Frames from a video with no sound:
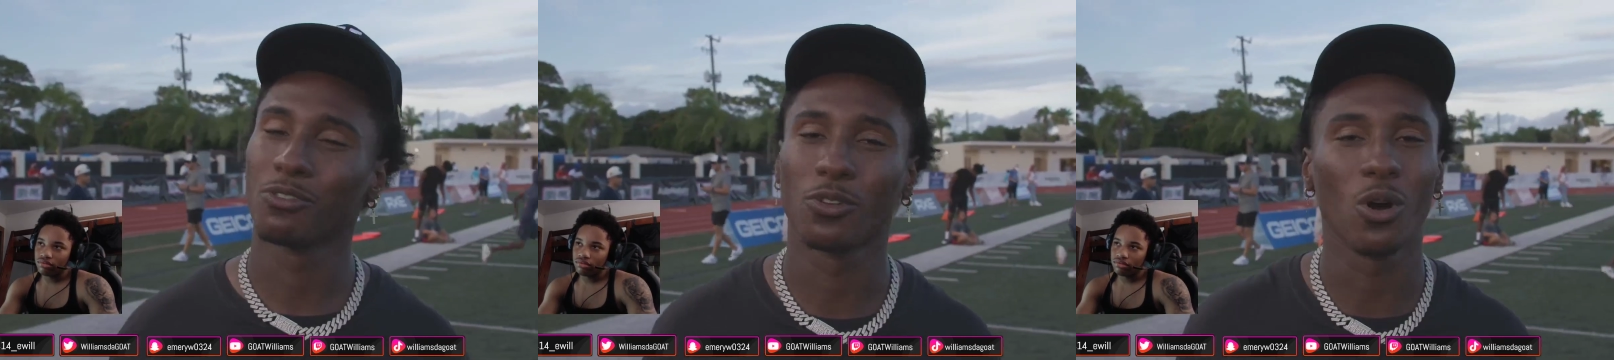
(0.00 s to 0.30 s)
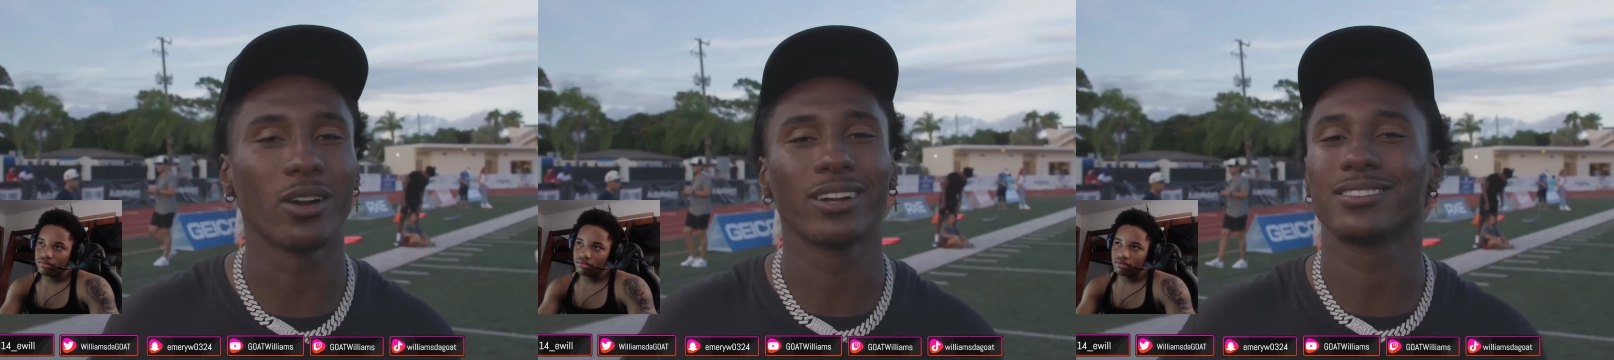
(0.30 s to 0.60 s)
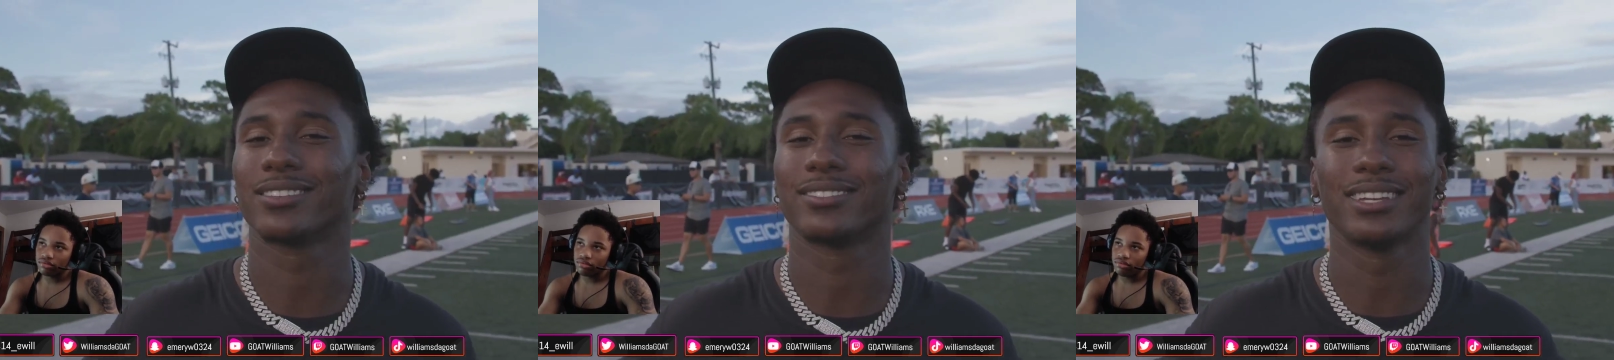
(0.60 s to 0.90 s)
Speaker 1: Florida
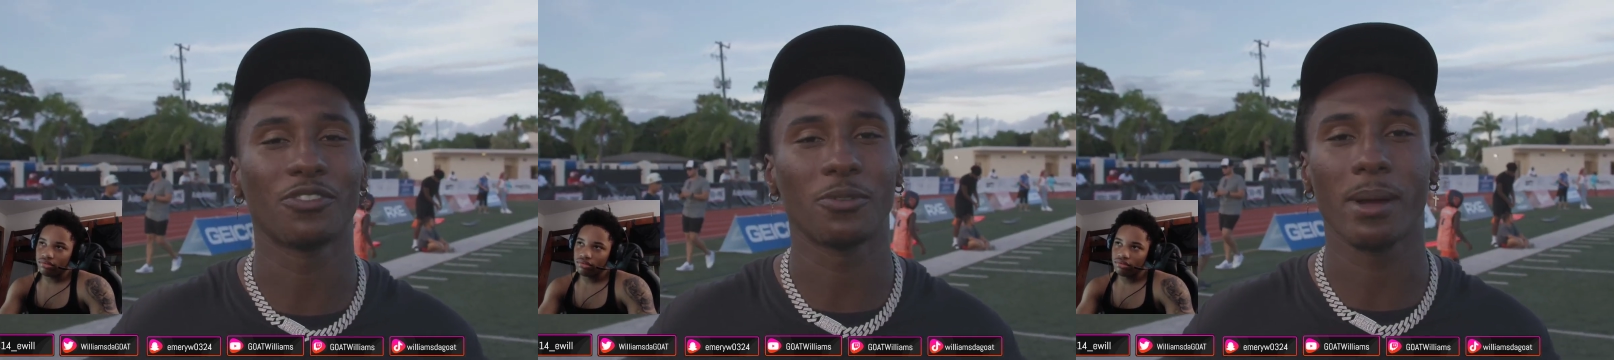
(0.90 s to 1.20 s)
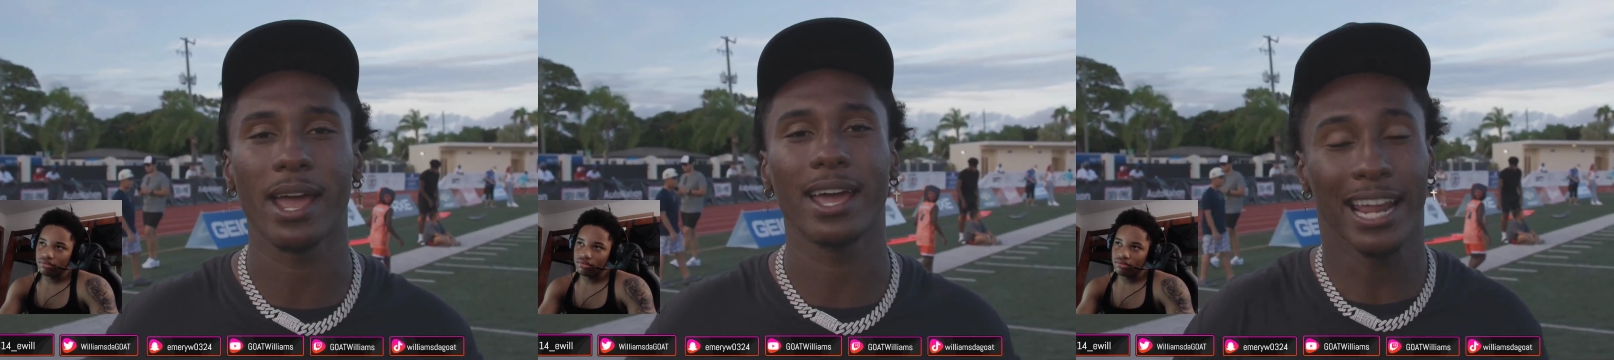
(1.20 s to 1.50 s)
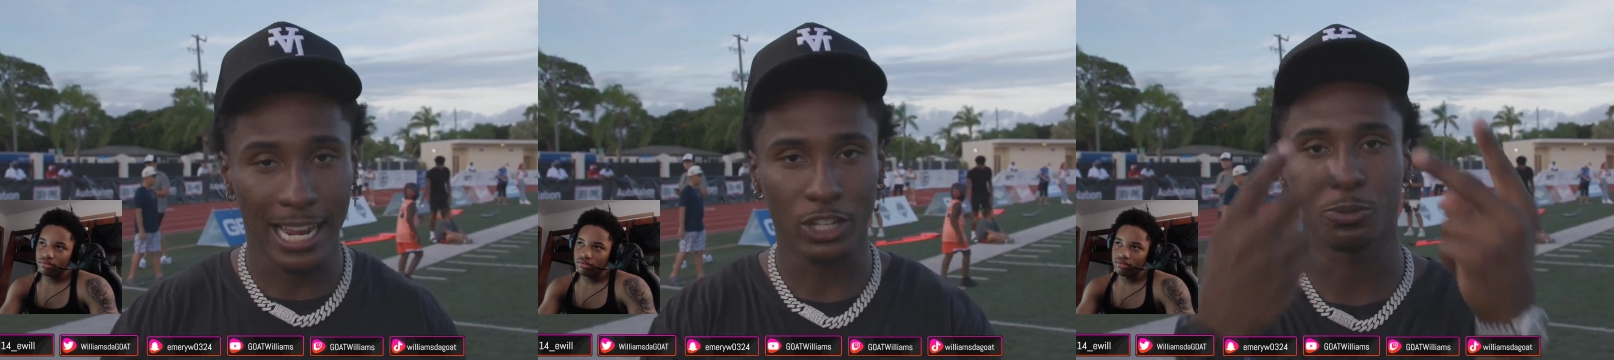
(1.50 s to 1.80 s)
is just different,
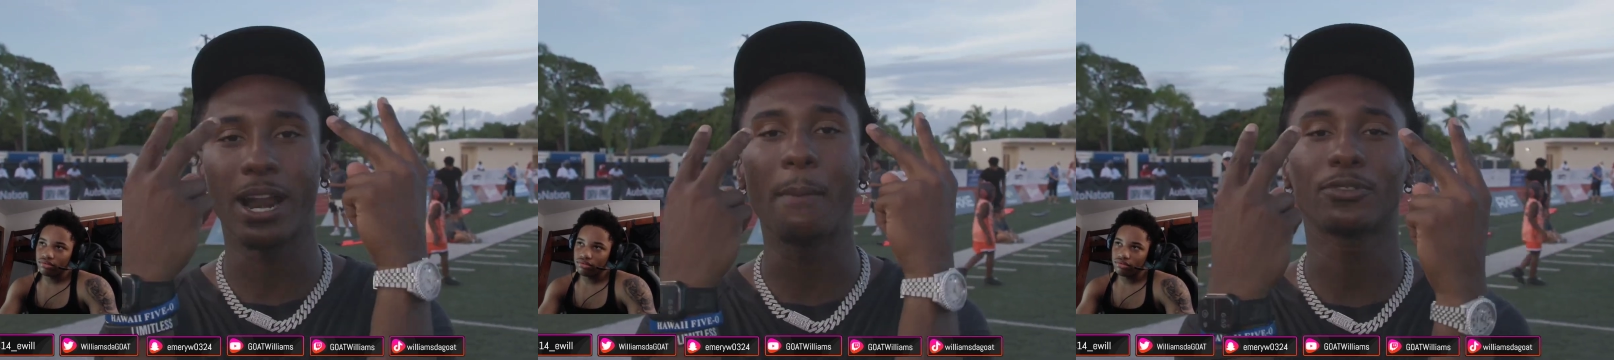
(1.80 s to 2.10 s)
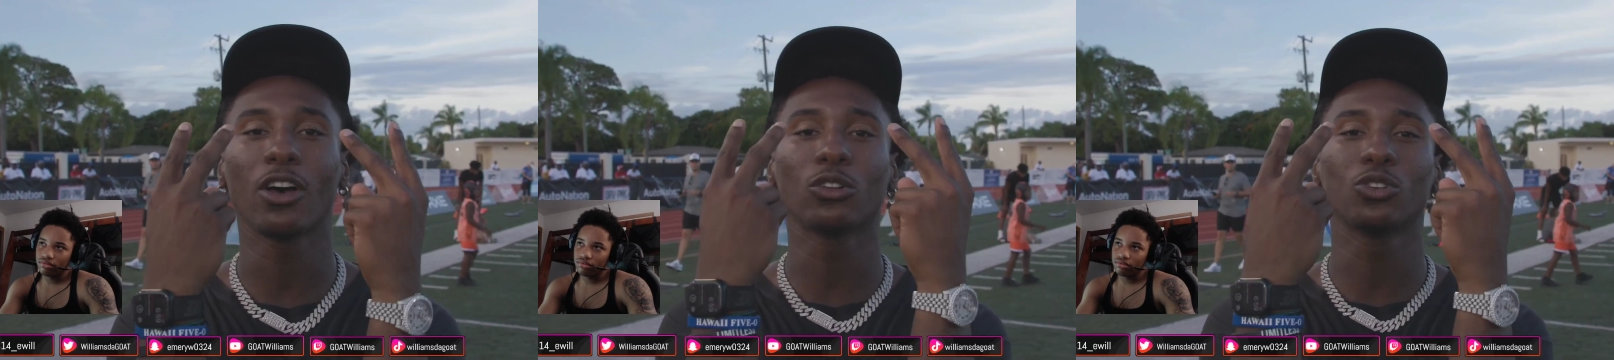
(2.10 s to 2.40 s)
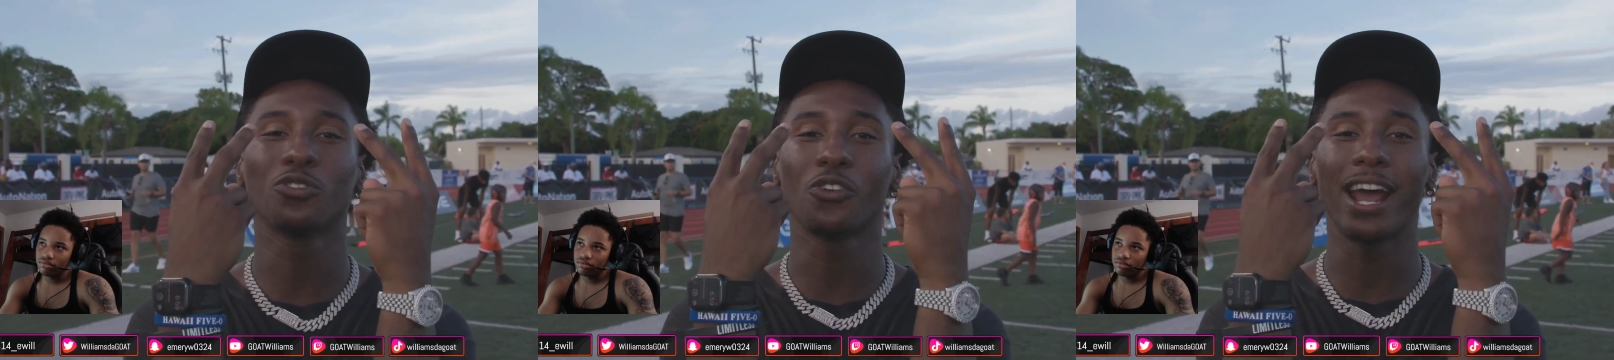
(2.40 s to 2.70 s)
man. This has been episode
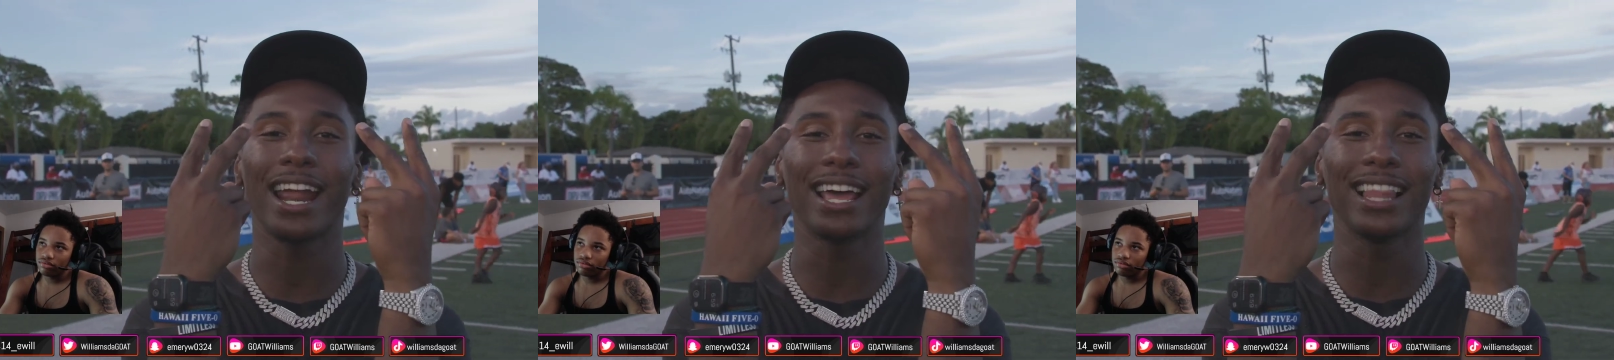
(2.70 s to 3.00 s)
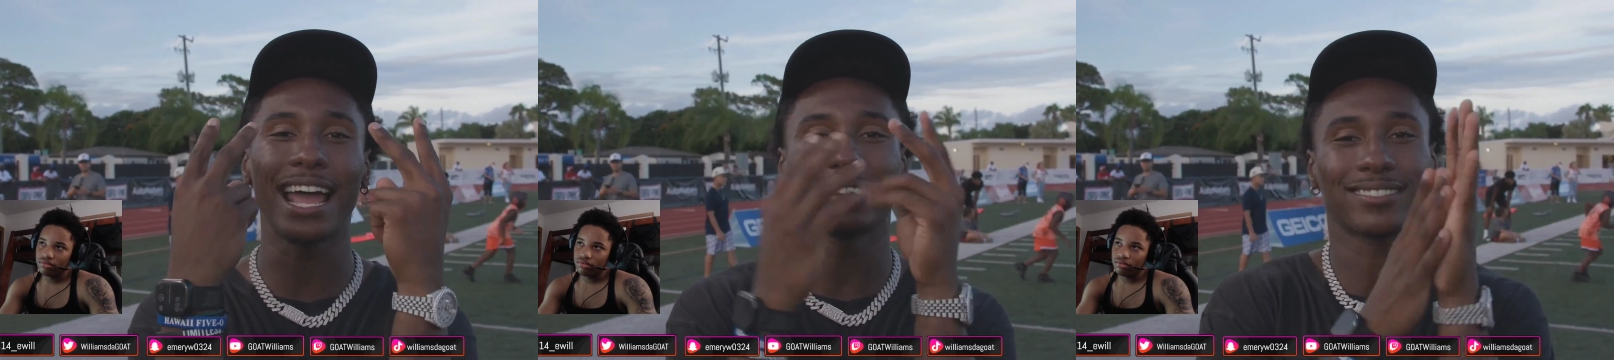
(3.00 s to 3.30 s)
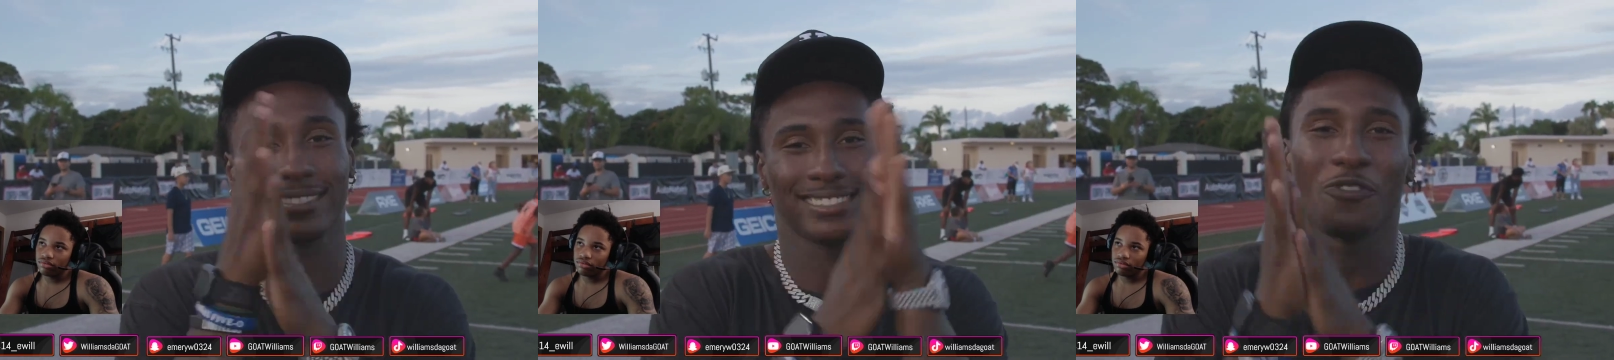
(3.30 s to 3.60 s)
two of Friday Night
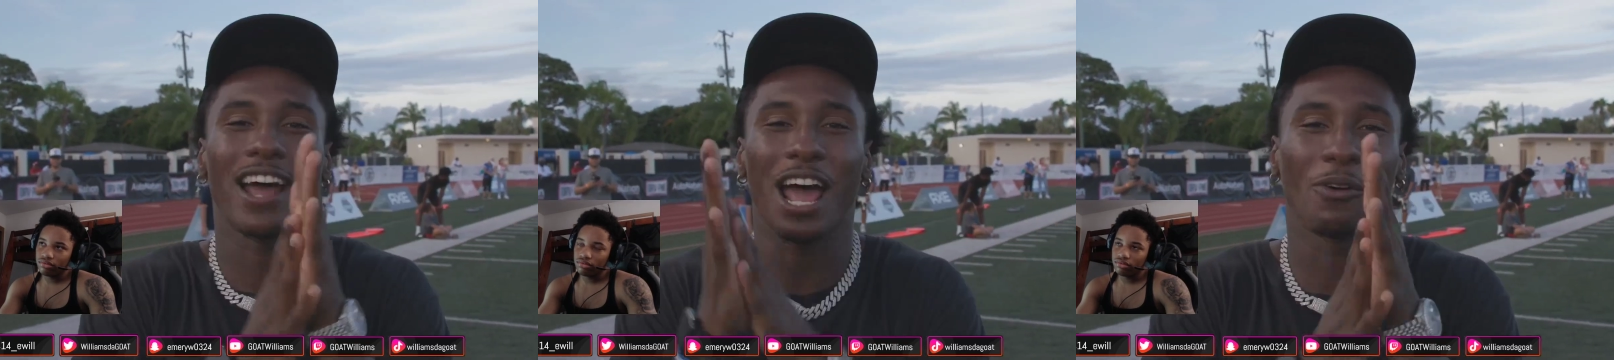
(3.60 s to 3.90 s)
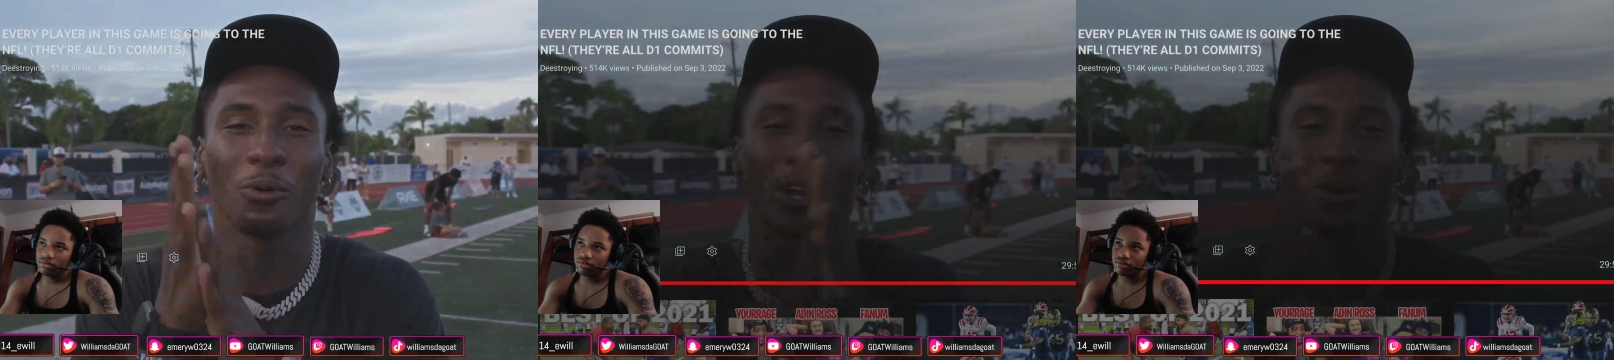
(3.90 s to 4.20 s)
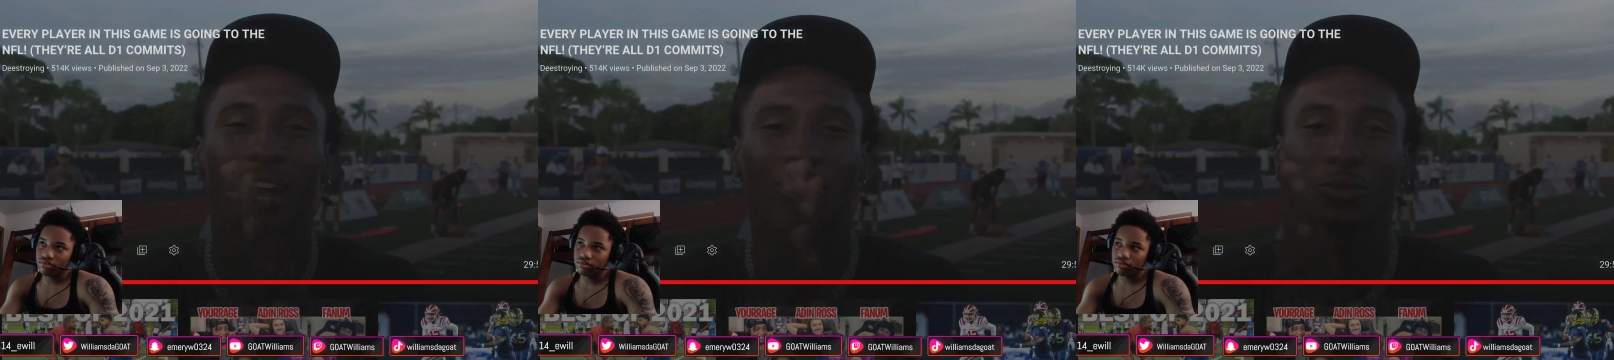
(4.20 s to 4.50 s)
Lights. Find out where we go
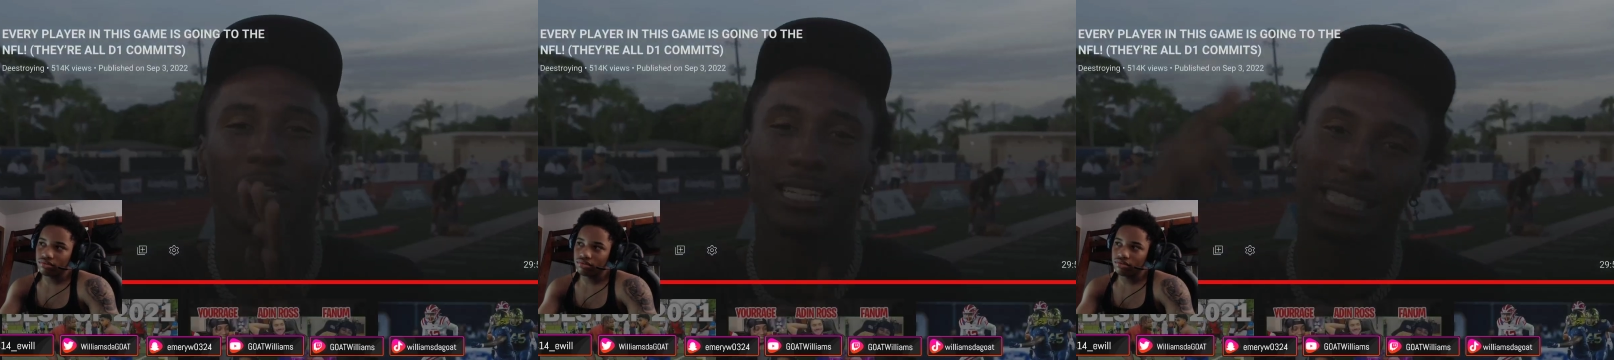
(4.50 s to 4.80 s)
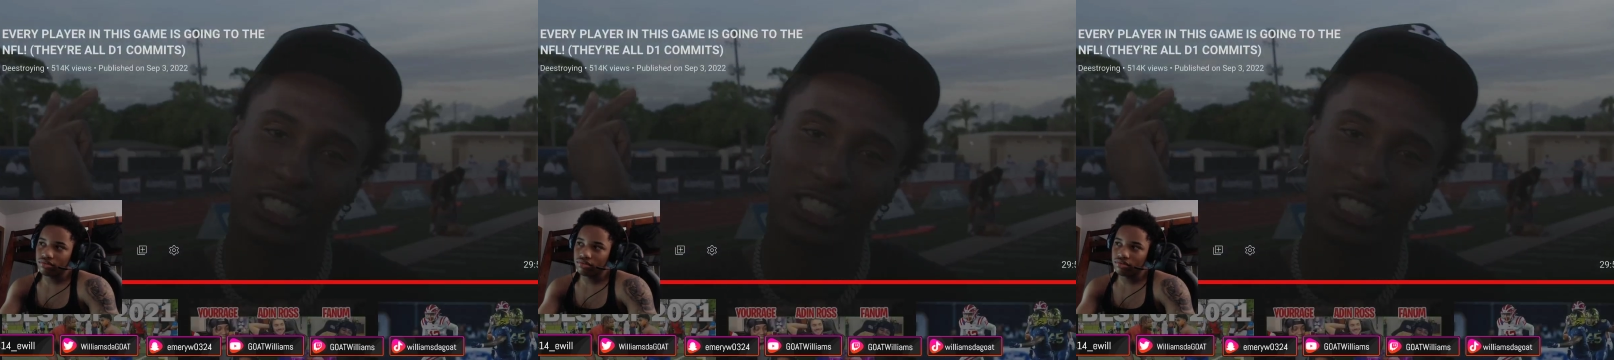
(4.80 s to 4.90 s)
next week.